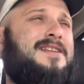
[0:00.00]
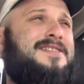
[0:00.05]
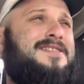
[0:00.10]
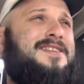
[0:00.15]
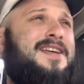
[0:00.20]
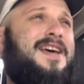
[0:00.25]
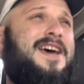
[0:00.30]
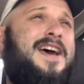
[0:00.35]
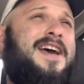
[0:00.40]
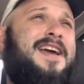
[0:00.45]

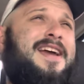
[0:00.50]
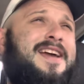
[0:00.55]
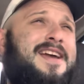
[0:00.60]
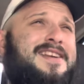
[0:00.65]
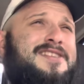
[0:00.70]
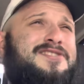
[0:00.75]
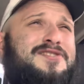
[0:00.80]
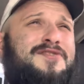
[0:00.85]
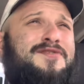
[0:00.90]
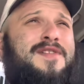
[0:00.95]
Today,
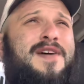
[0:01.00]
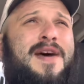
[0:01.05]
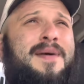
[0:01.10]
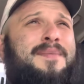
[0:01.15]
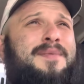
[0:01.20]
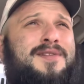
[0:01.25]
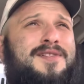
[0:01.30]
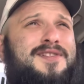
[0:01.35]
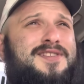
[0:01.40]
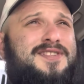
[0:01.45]
it's a
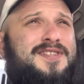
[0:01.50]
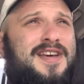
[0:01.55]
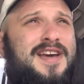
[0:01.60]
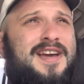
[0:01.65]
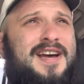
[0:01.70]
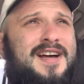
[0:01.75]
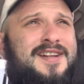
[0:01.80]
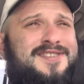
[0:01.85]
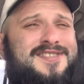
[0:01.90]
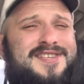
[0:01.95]
fabulous
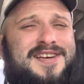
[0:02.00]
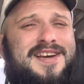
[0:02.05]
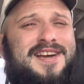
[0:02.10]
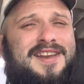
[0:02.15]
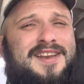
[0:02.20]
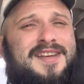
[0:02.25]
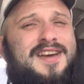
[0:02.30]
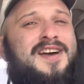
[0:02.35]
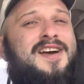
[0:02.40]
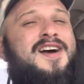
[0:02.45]
day outside.